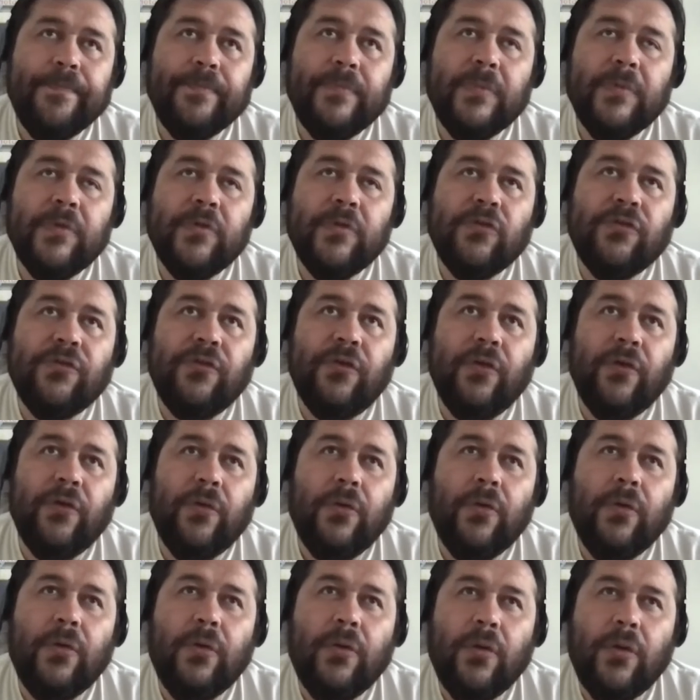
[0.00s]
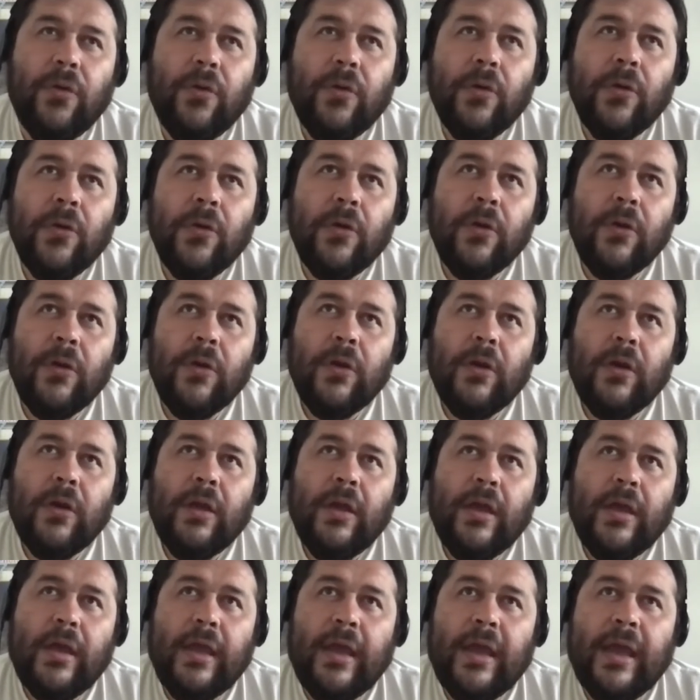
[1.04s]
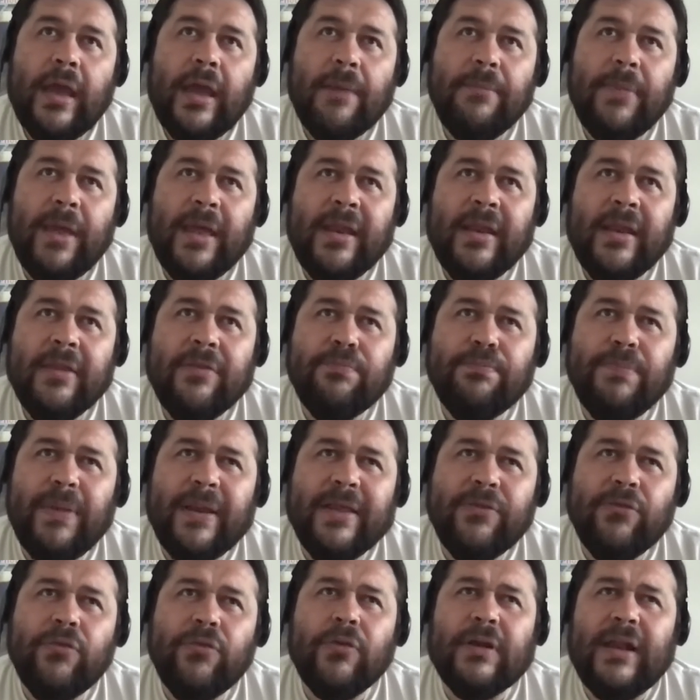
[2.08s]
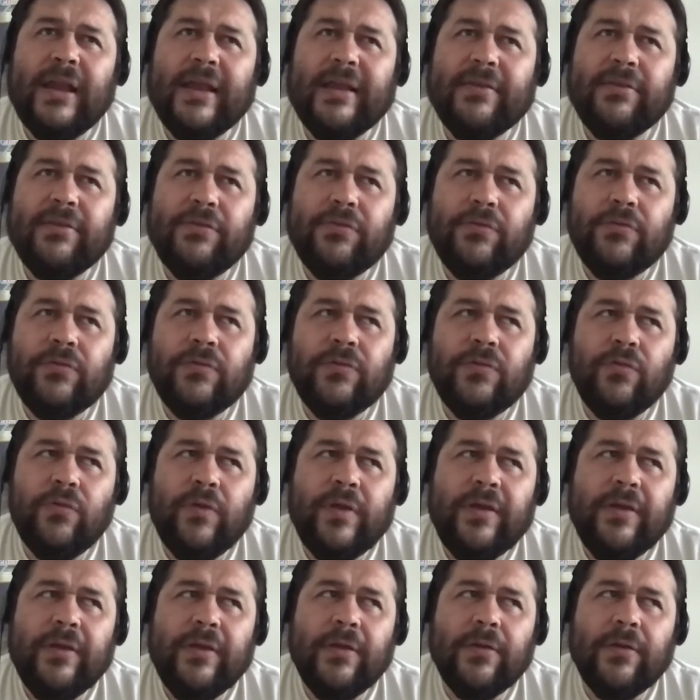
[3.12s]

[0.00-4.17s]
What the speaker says: So, but it took like 3